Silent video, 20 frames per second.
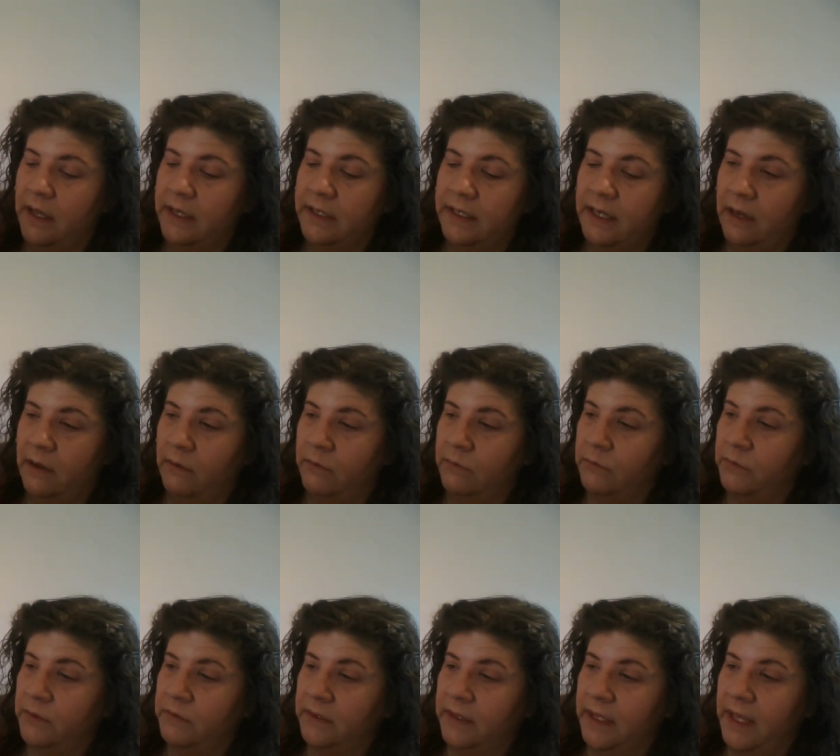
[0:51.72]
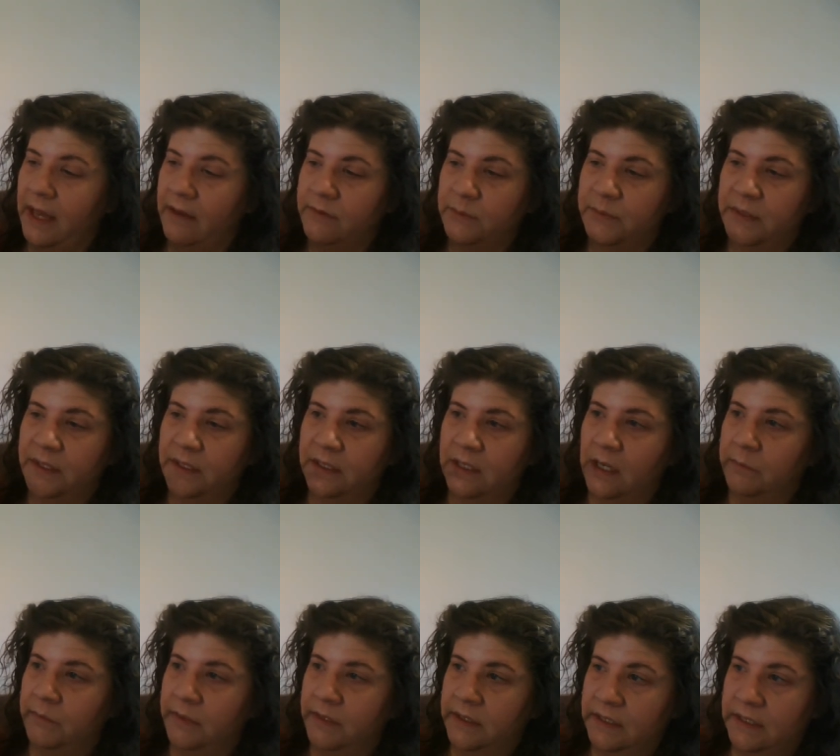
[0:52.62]
Now we really have to build it
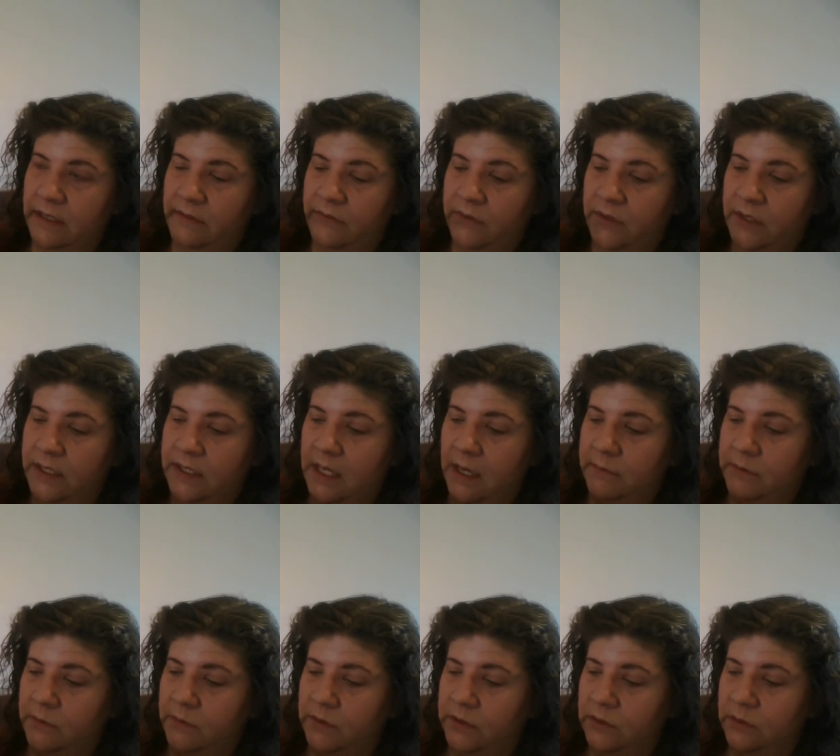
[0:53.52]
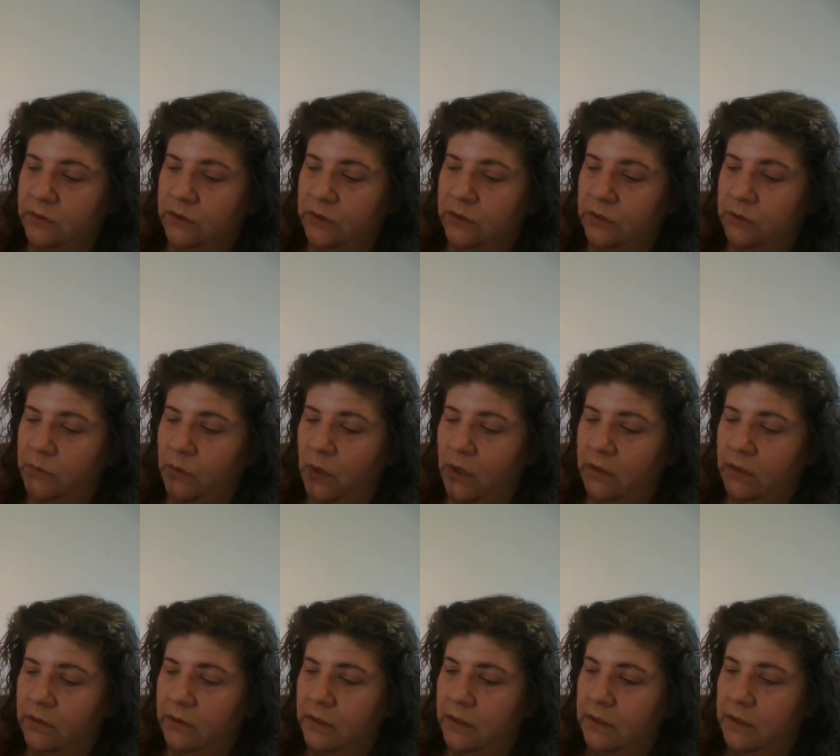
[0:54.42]
up. Instead of three times, we'll do two more.